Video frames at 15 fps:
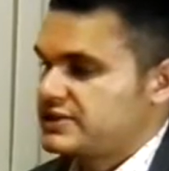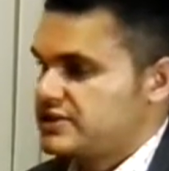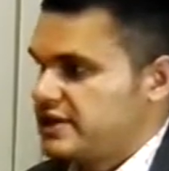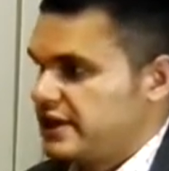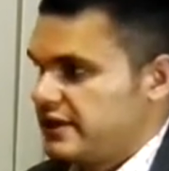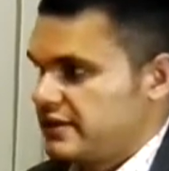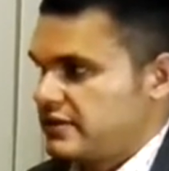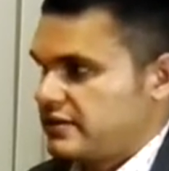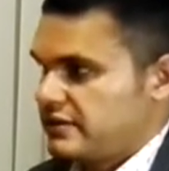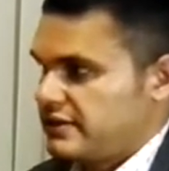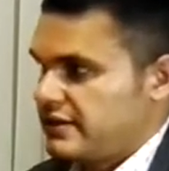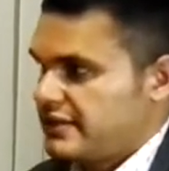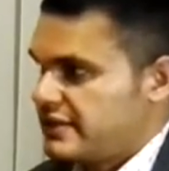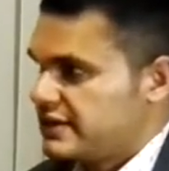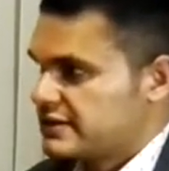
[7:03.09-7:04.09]
check
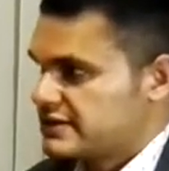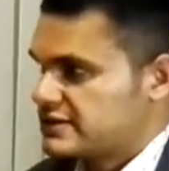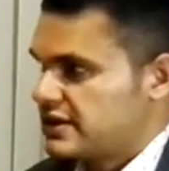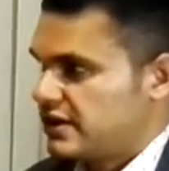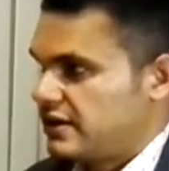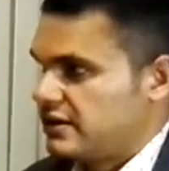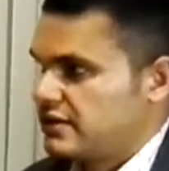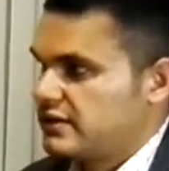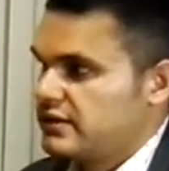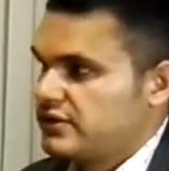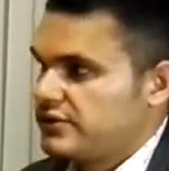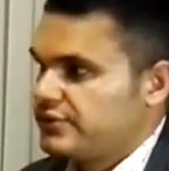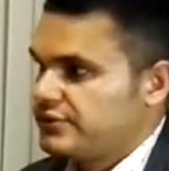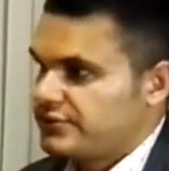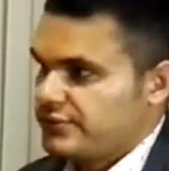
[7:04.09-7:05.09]
the things that
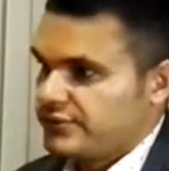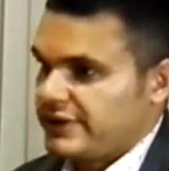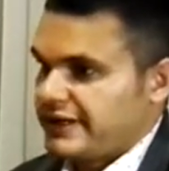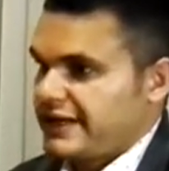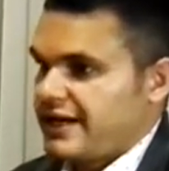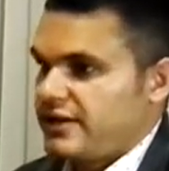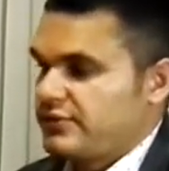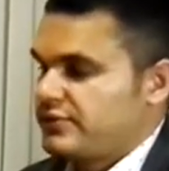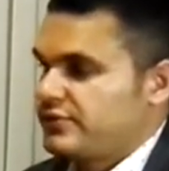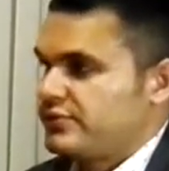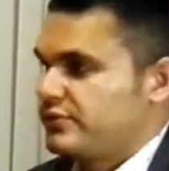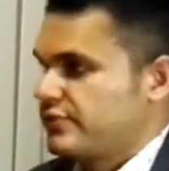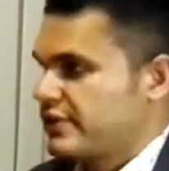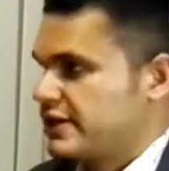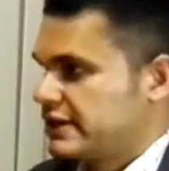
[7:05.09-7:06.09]
you do and how you
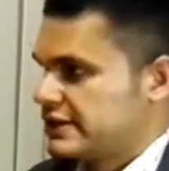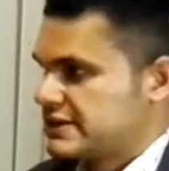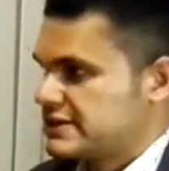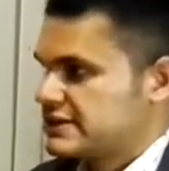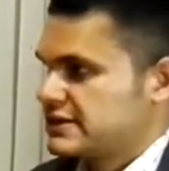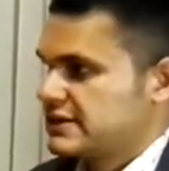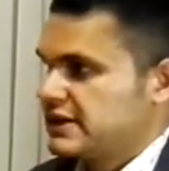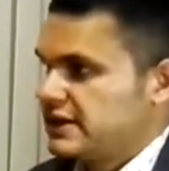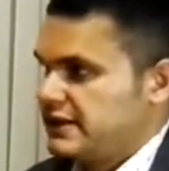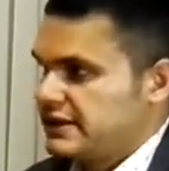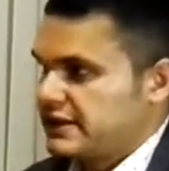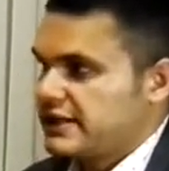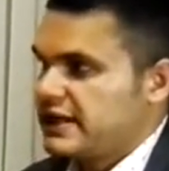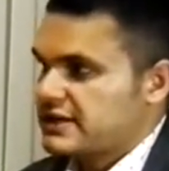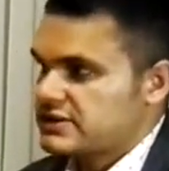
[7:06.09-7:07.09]
do things in the
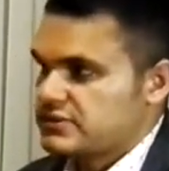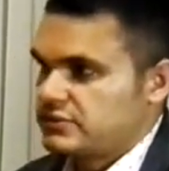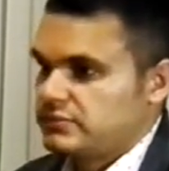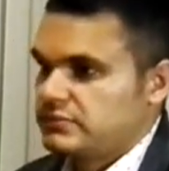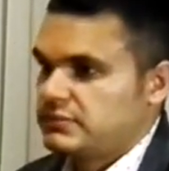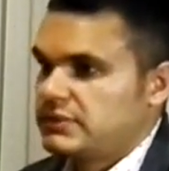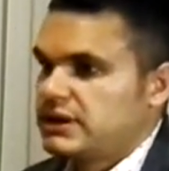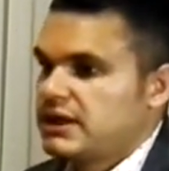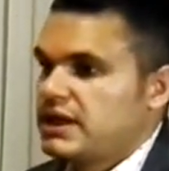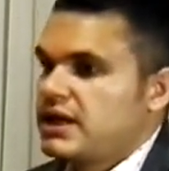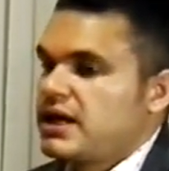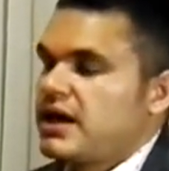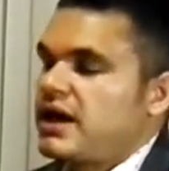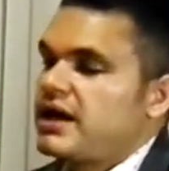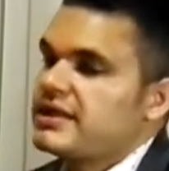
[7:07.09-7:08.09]
classroom.
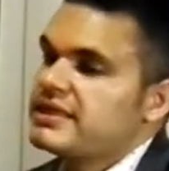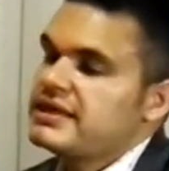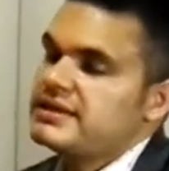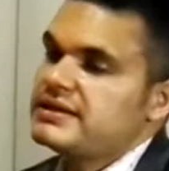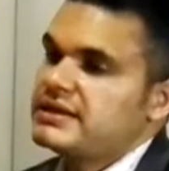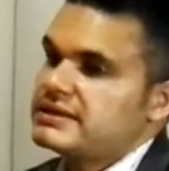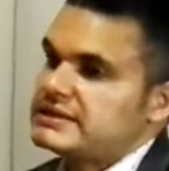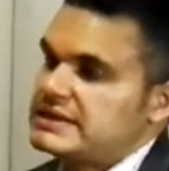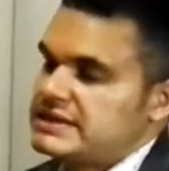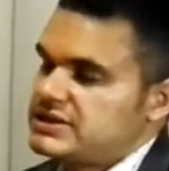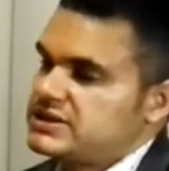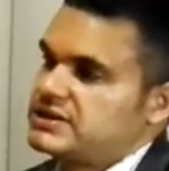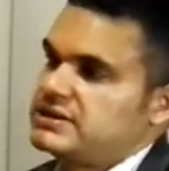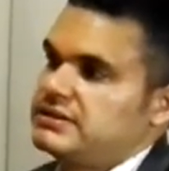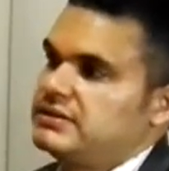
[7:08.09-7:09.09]
I think that
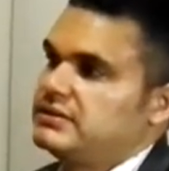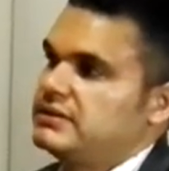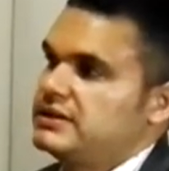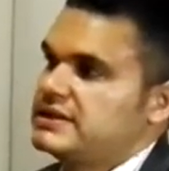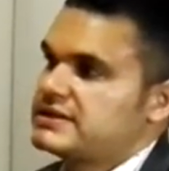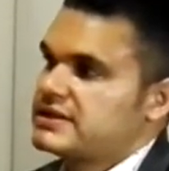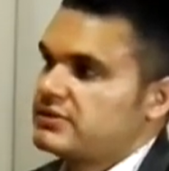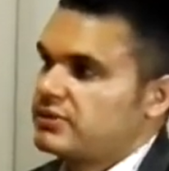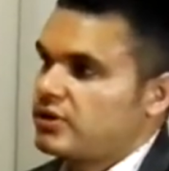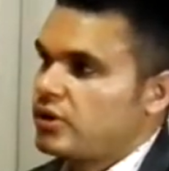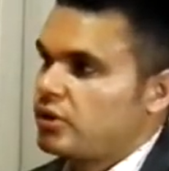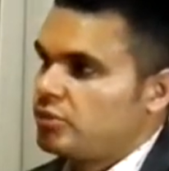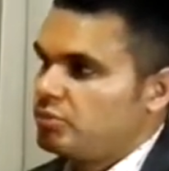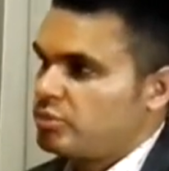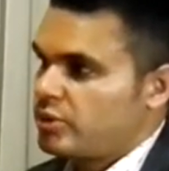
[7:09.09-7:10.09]
teaching is an
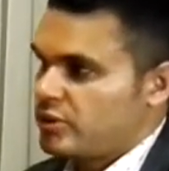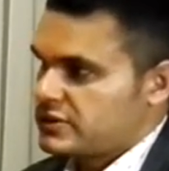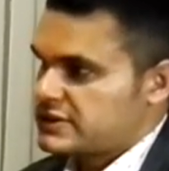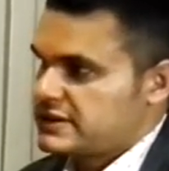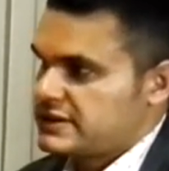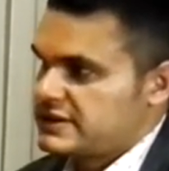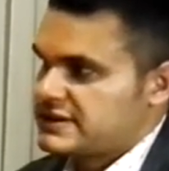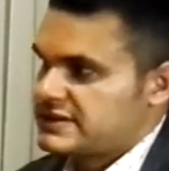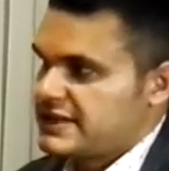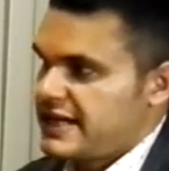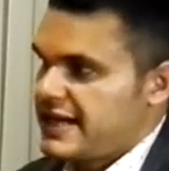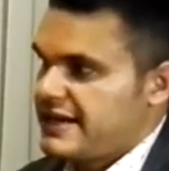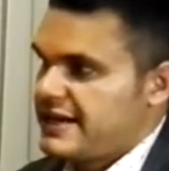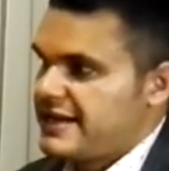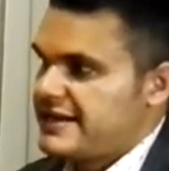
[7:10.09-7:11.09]
ongoing process
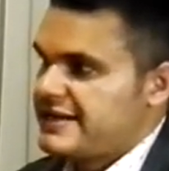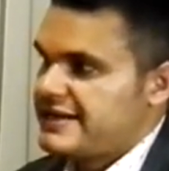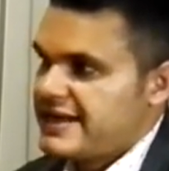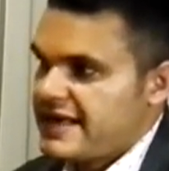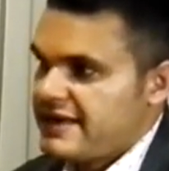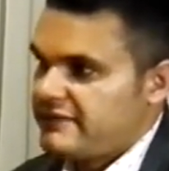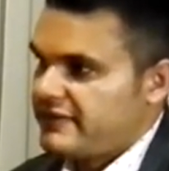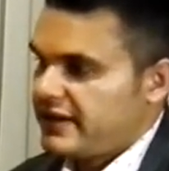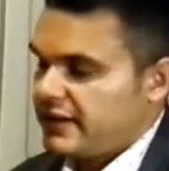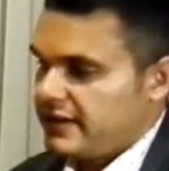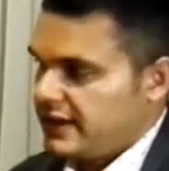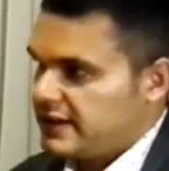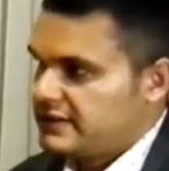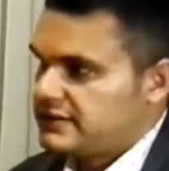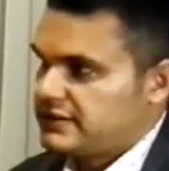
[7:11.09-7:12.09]
and a
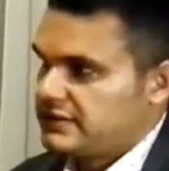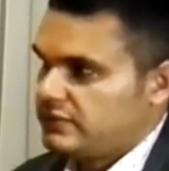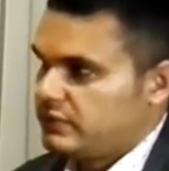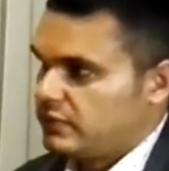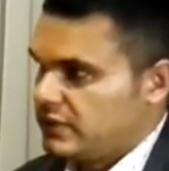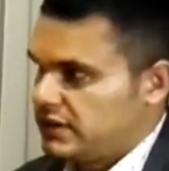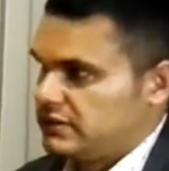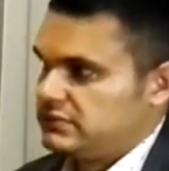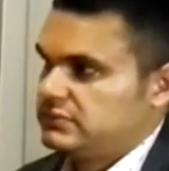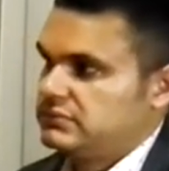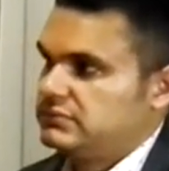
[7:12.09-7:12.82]
never-ending one.